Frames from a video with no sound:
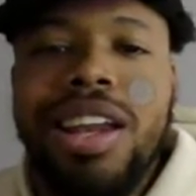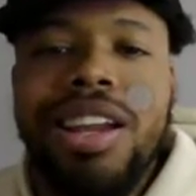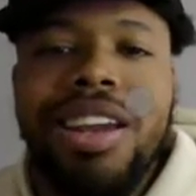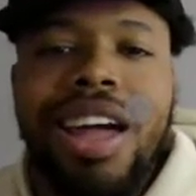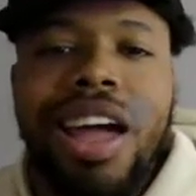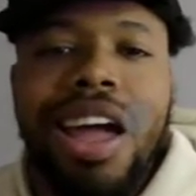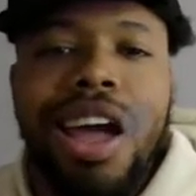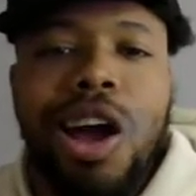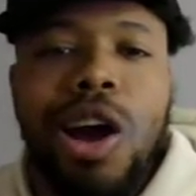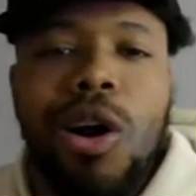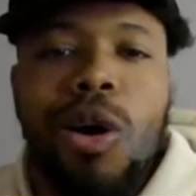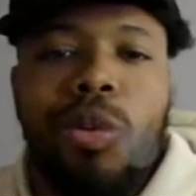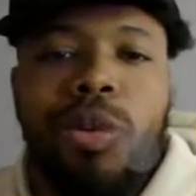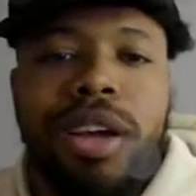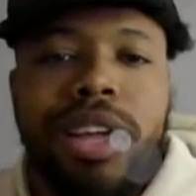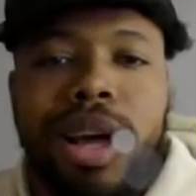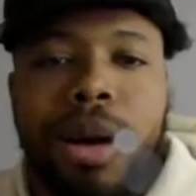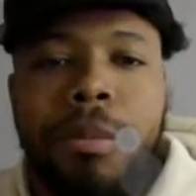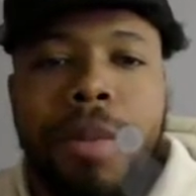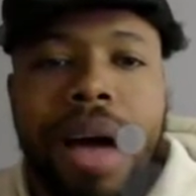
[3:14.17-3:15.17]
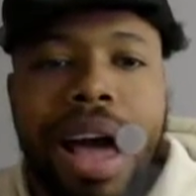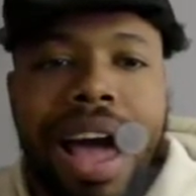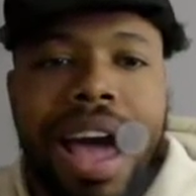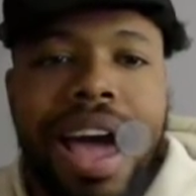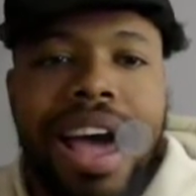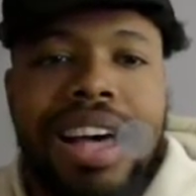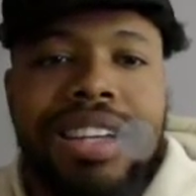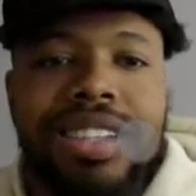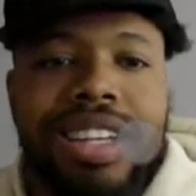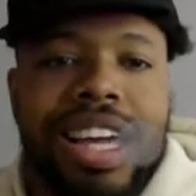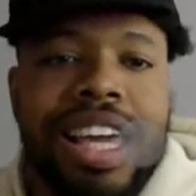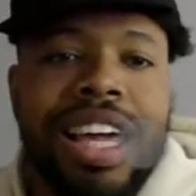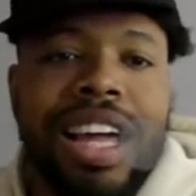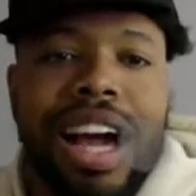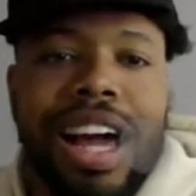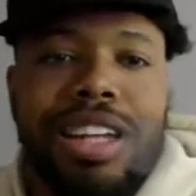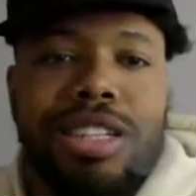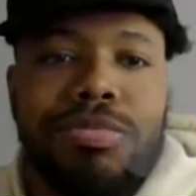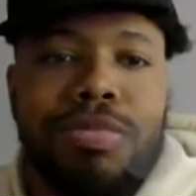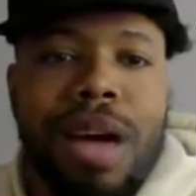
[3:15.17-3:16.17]
Damn, in your mask. Look, he
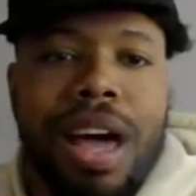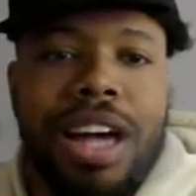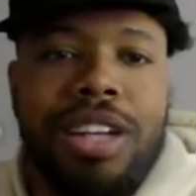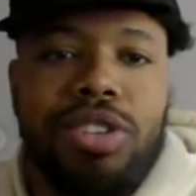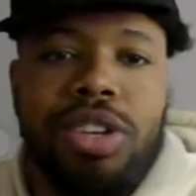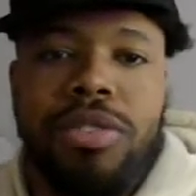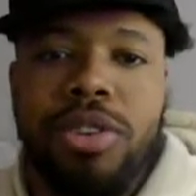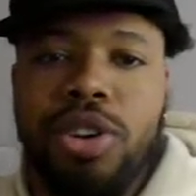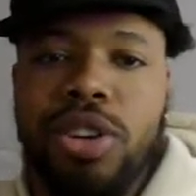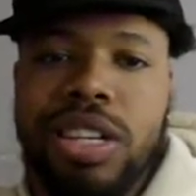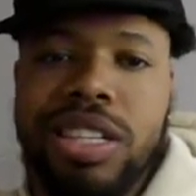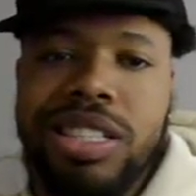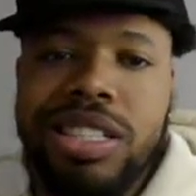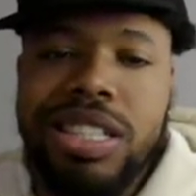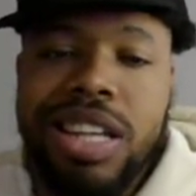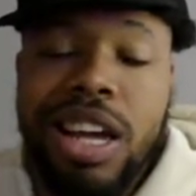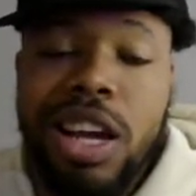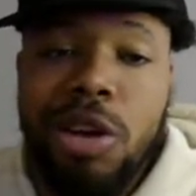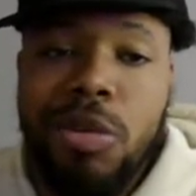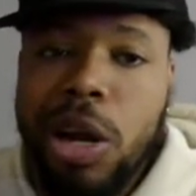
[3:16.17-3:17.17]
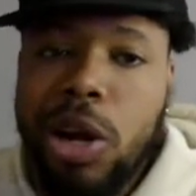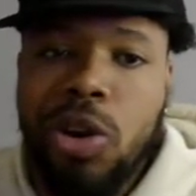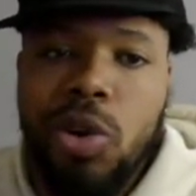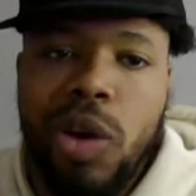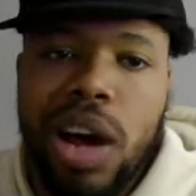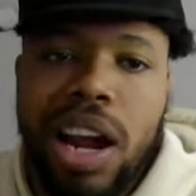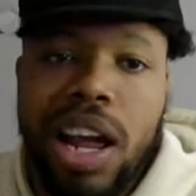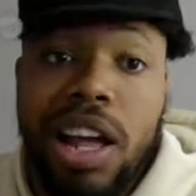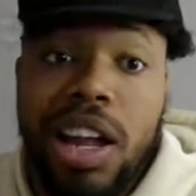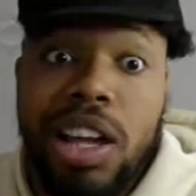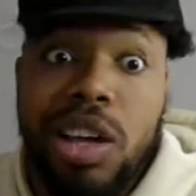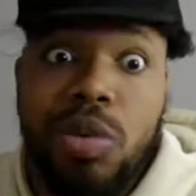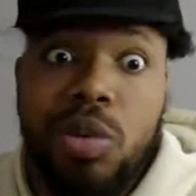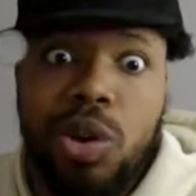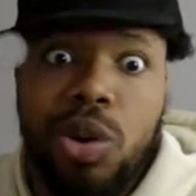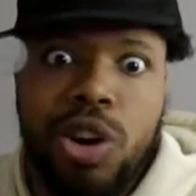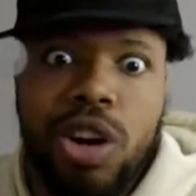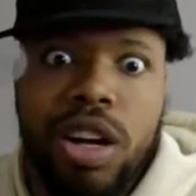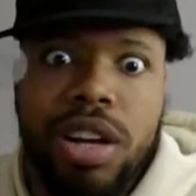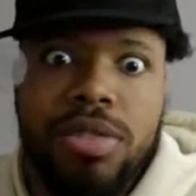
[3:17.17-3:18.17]
got his mask, even though you can see him. I don't know why the hell he
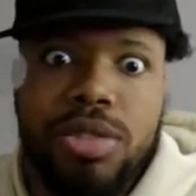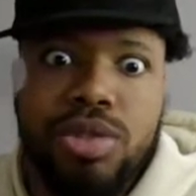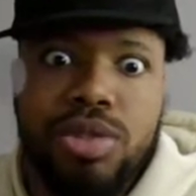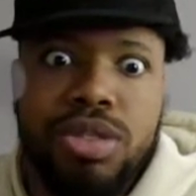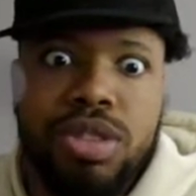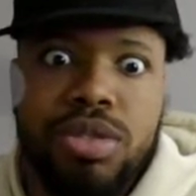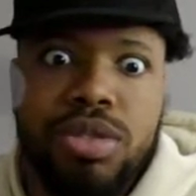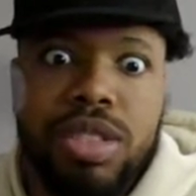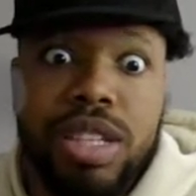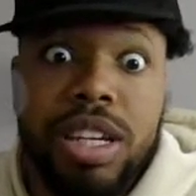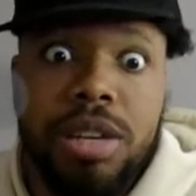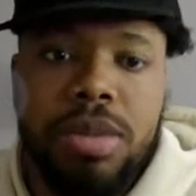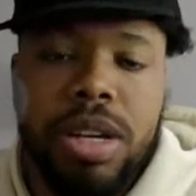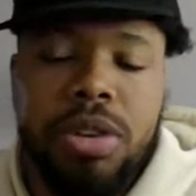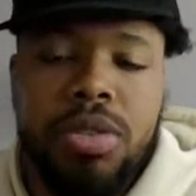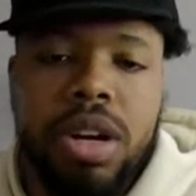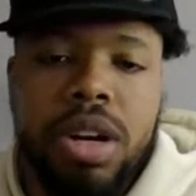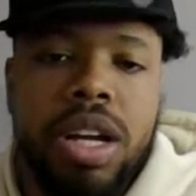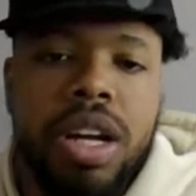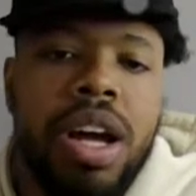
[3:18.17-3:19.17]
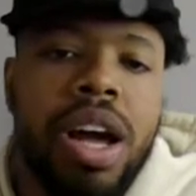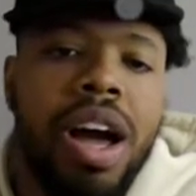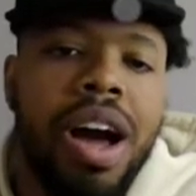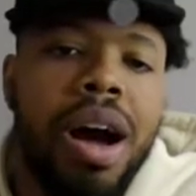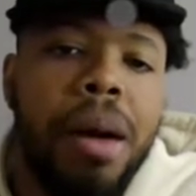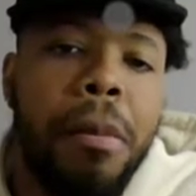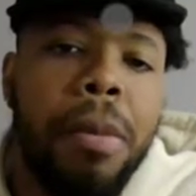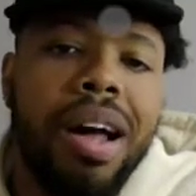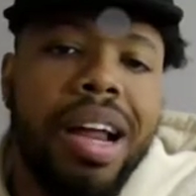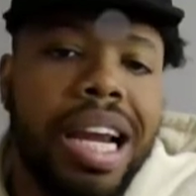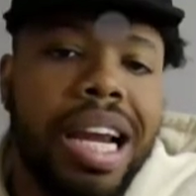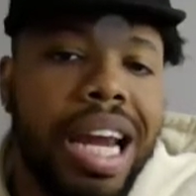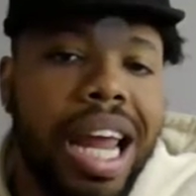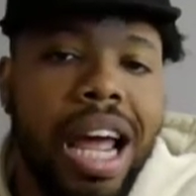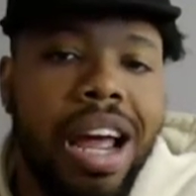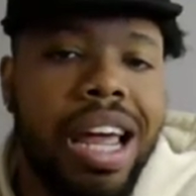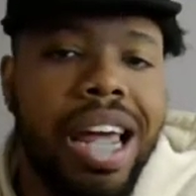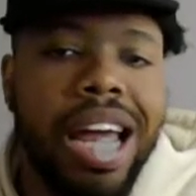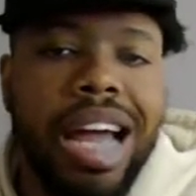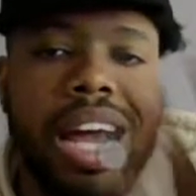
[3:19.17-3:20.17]
wore it if he was gonna see it, but anyway. But
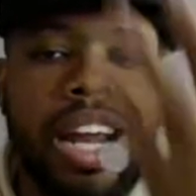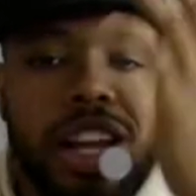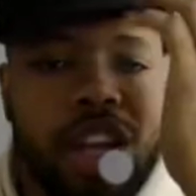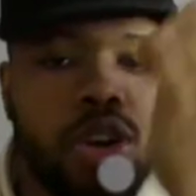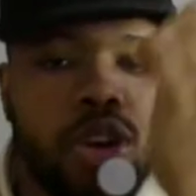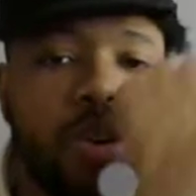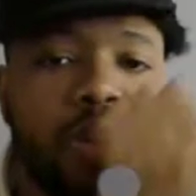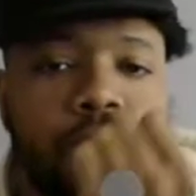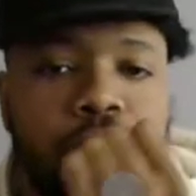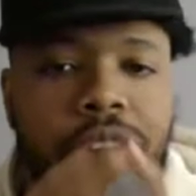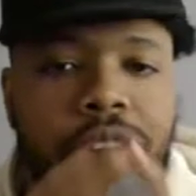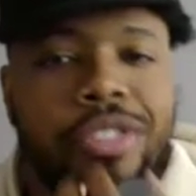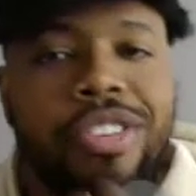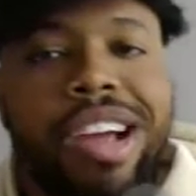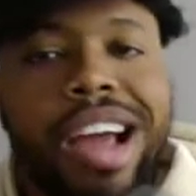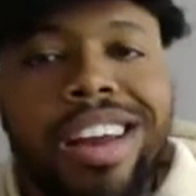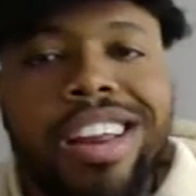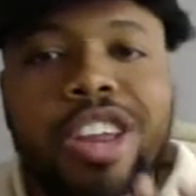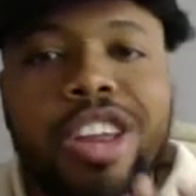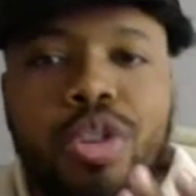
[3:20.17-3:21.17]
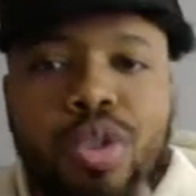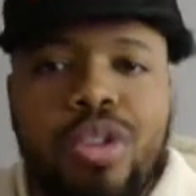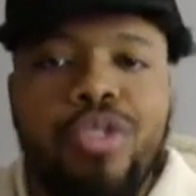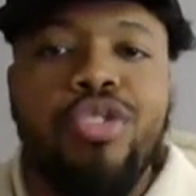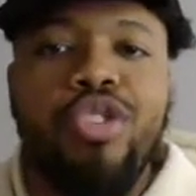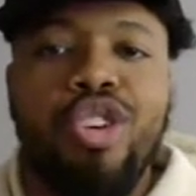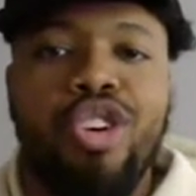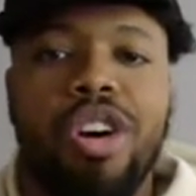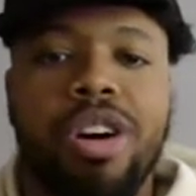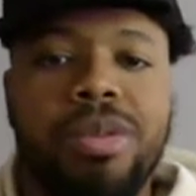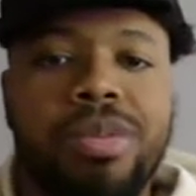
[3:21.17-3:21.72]
damn, he ain't got a uniform. He got a uniform.